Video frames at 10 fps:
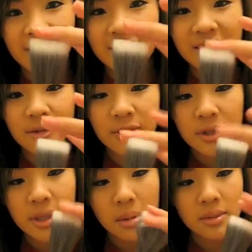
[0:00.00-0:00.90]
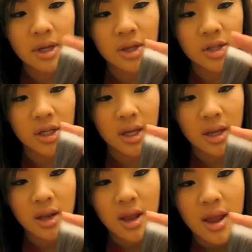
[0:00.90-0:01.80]
This is the first time I'm touching it.
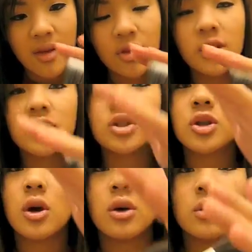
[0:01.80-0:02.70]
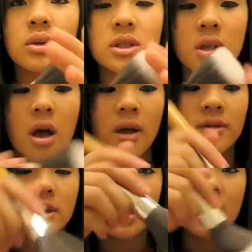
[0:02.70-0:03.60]
They're so
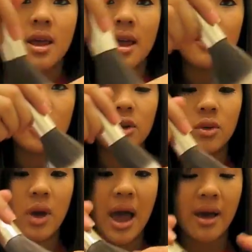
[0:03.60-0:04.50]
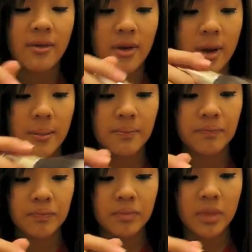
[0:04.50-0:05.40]
soft. If you have
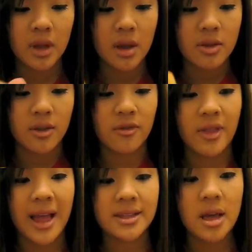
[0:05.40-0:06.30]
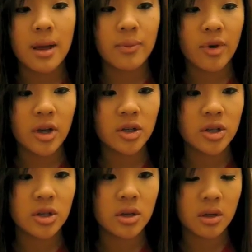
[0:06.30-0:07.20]
the flat top
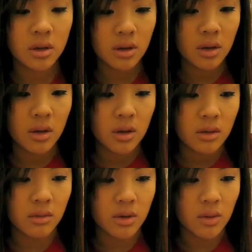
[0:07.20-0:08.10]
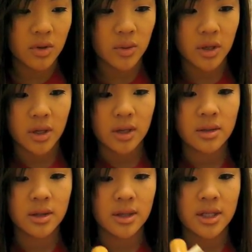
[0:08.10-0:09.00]
brush, know which one it
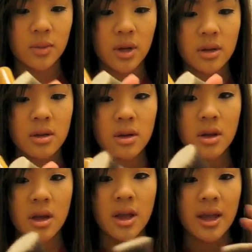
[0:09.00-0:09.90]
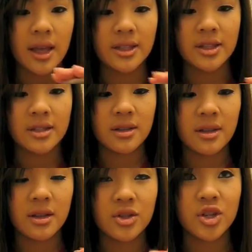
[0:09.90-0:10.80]
is. It's this one. It's
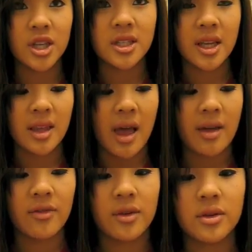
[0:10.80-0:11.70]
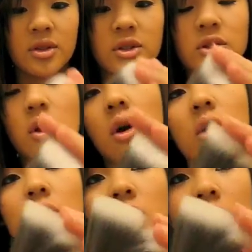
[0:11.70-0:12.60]
just like that. It feels
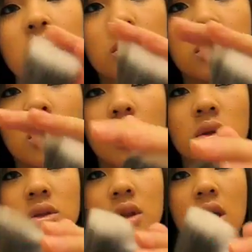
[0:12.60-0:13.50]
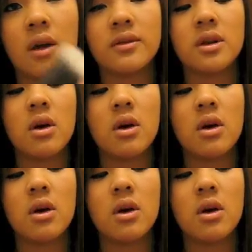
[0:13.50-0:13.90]
so, so soft.